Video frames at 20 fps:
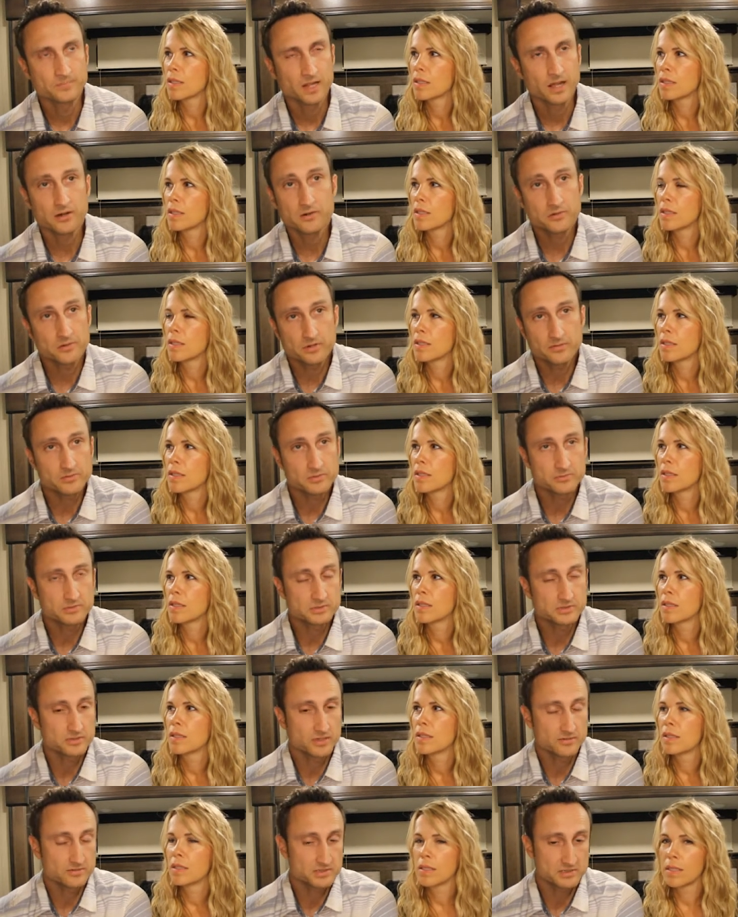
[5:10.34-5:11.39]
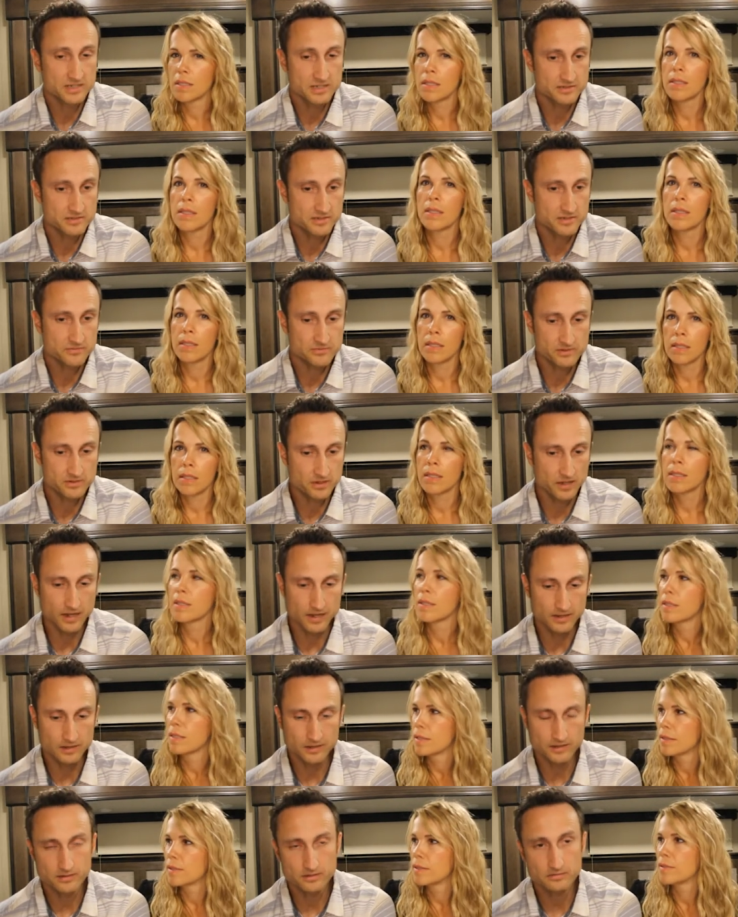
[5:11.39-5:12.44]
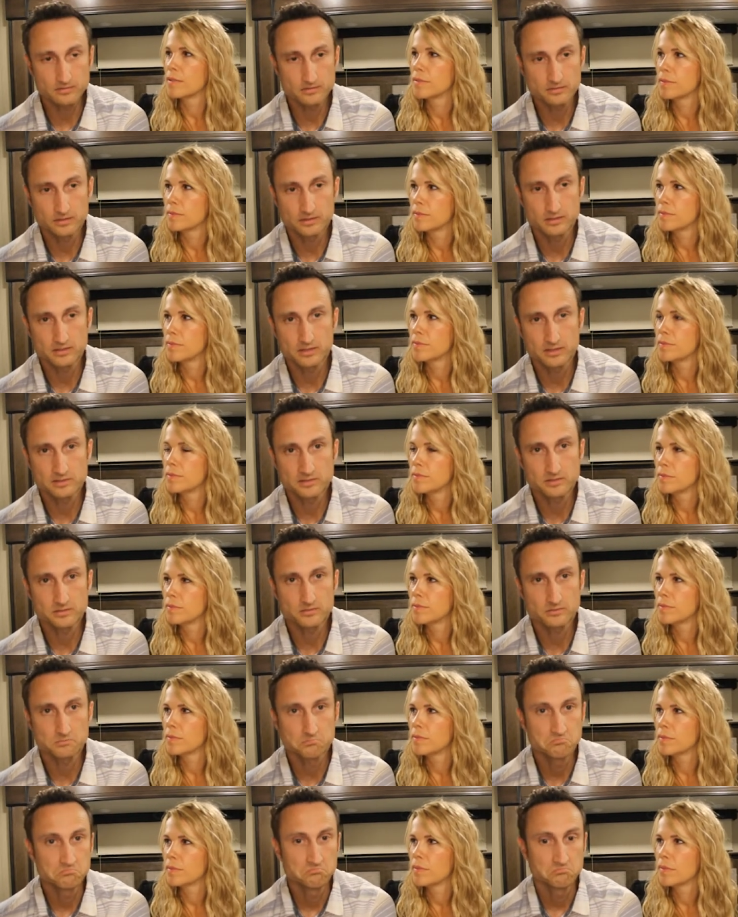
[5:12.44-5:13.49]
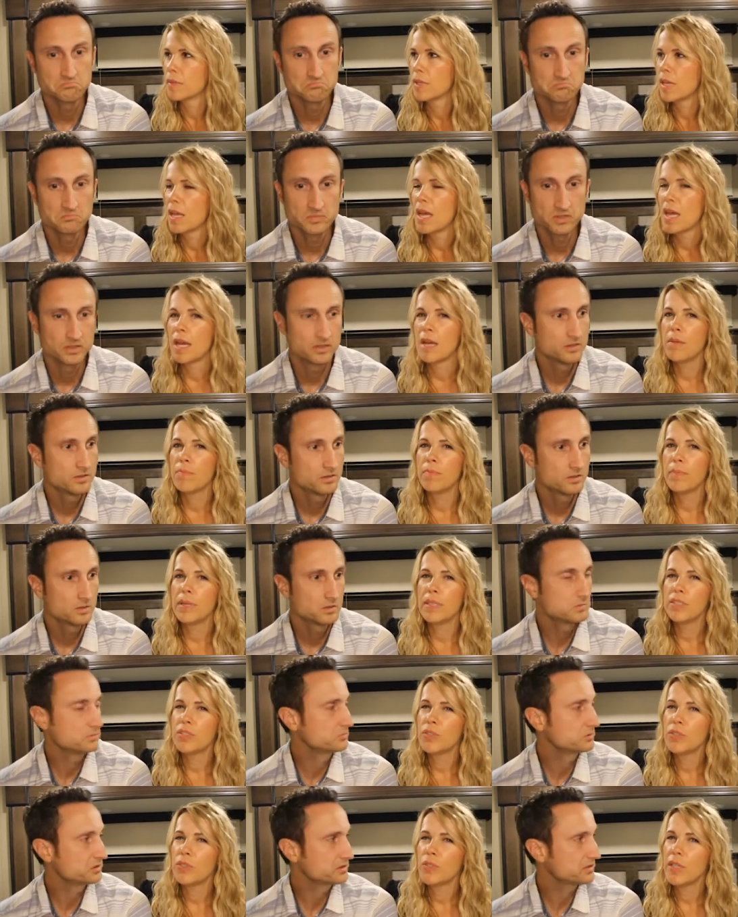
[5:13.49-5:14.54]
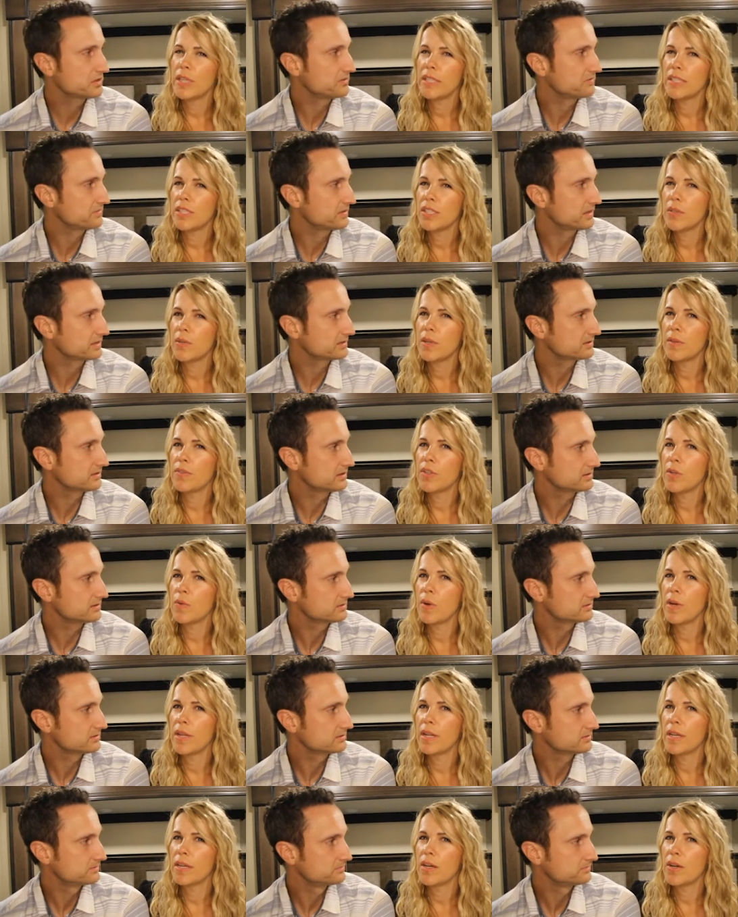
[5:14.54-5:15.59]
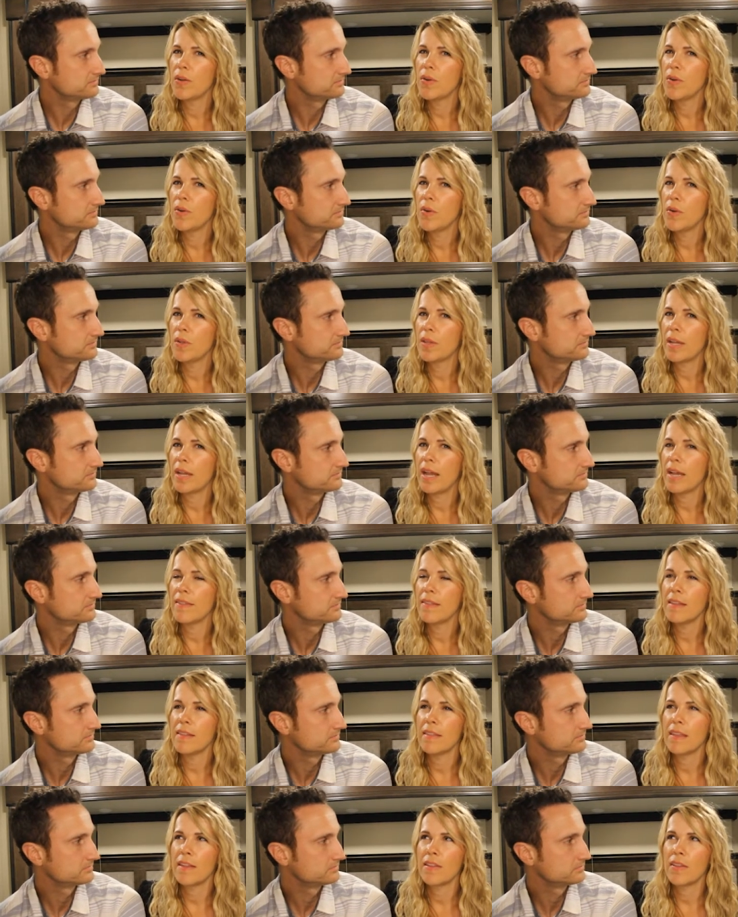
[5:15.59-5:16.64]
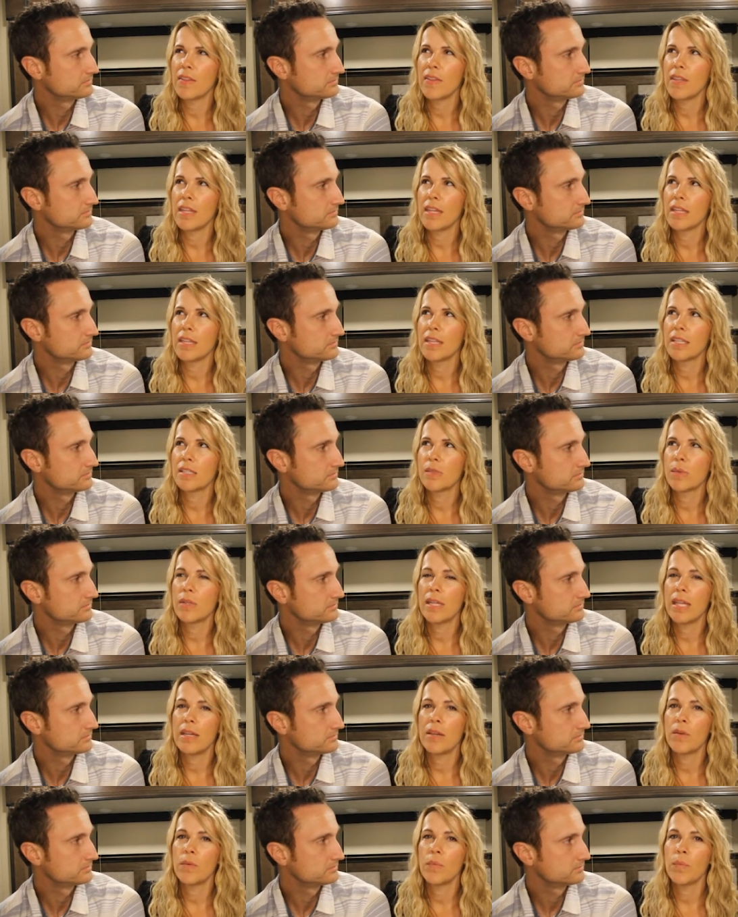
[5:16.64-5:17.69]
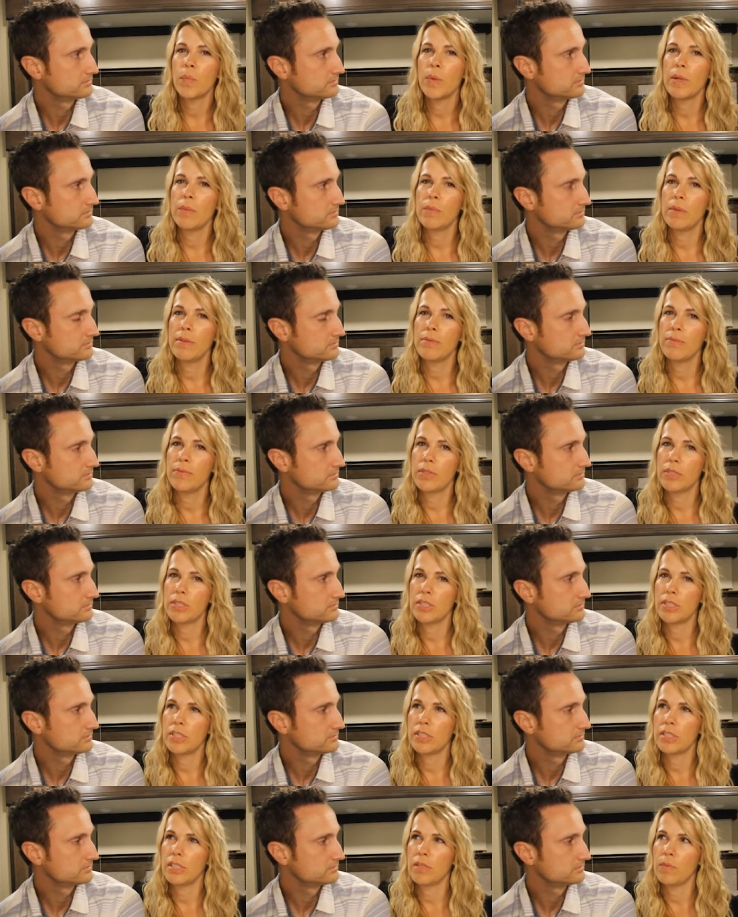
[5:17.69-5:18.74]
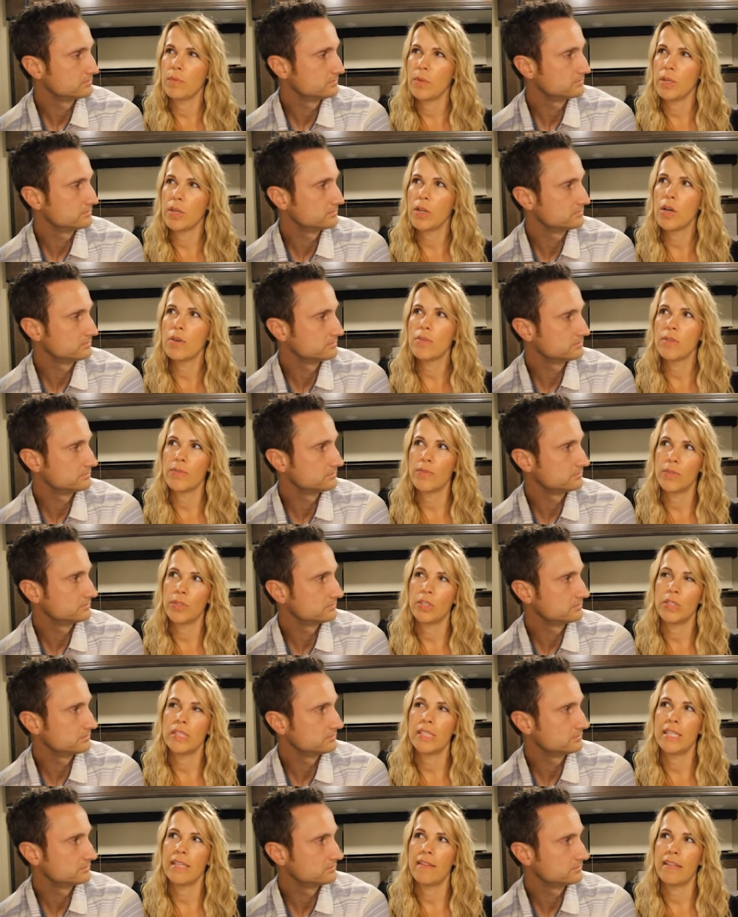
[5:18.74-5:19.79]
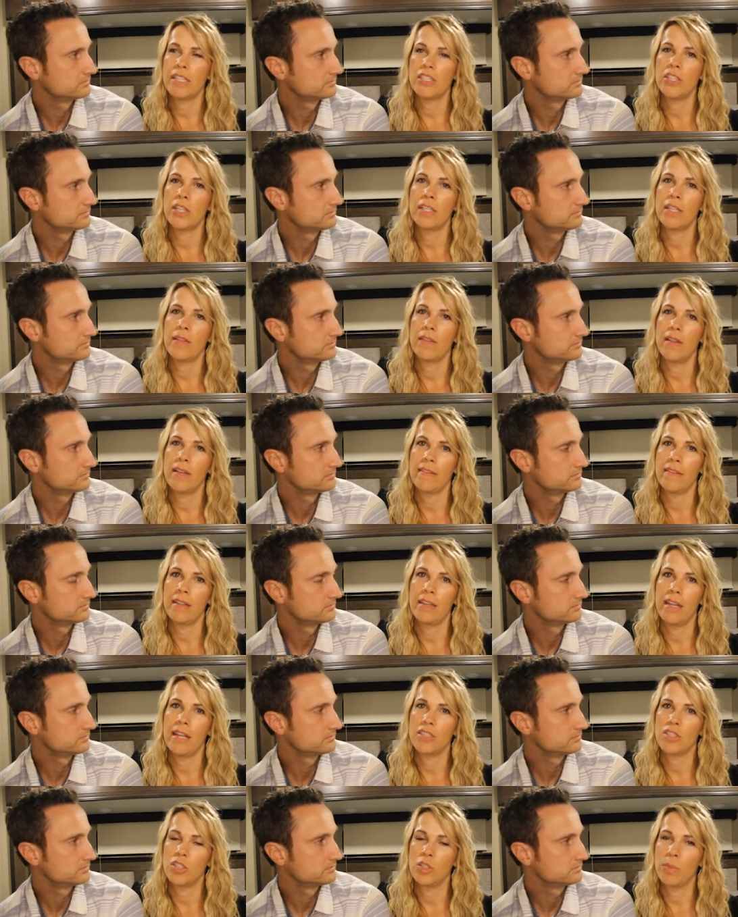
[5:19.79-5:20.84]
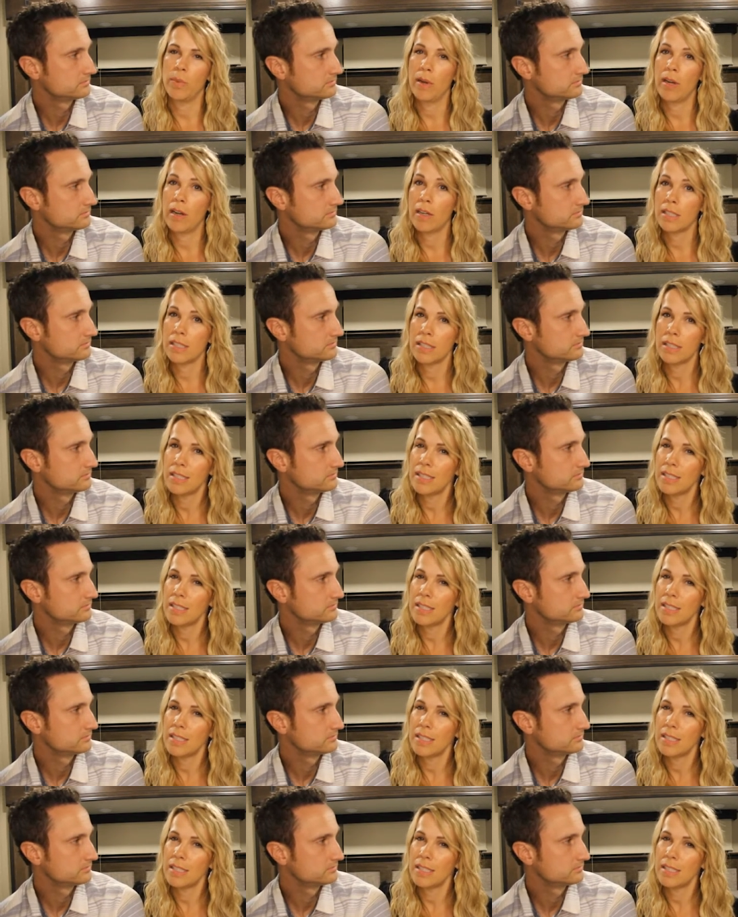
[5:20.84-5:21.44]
Speaker 1: I don't know. Everyone's every state's different, and it doesn't but truly, really too, if us. you want to
Speaker 2: go, like I think the other thing, because when they, when we first, when COVID first hit, they shut down like the national parks and